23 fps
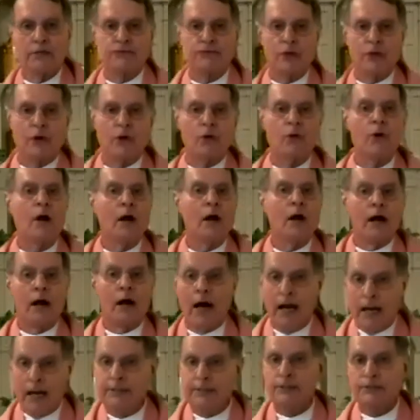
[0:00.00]
And so
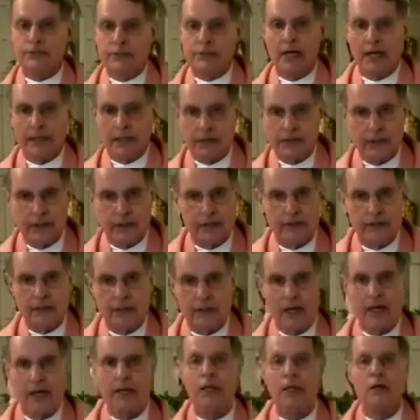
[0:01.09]
I just kind of think
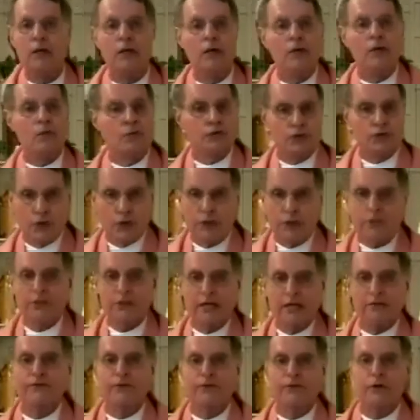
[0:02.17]
that I took
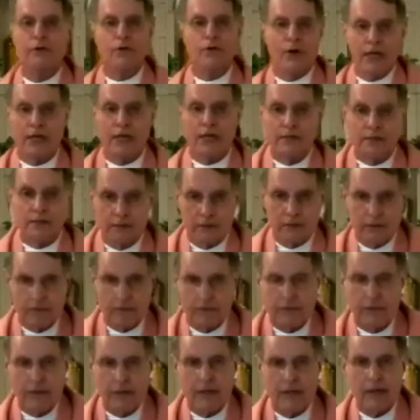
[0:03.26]
that for granted.
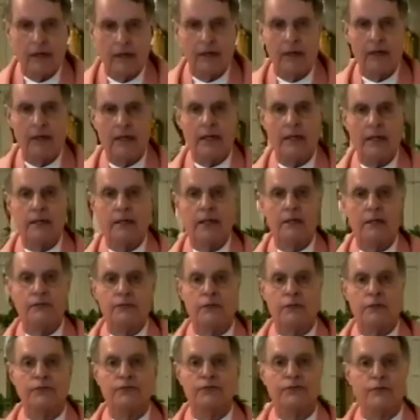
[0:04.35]

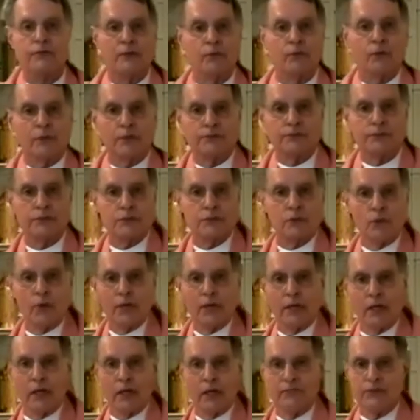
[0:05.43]
And just said, well, this is the
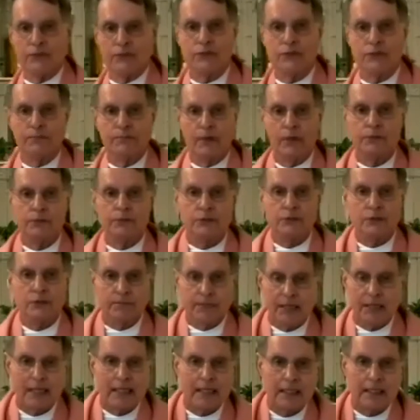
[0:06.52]
way life is supposed
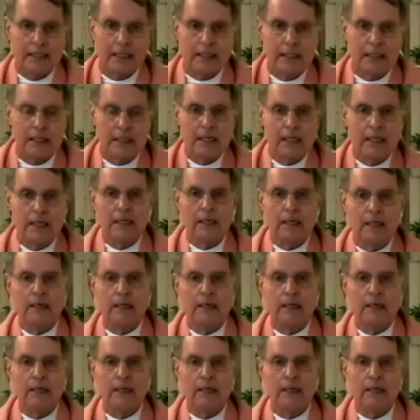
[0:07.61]
to be.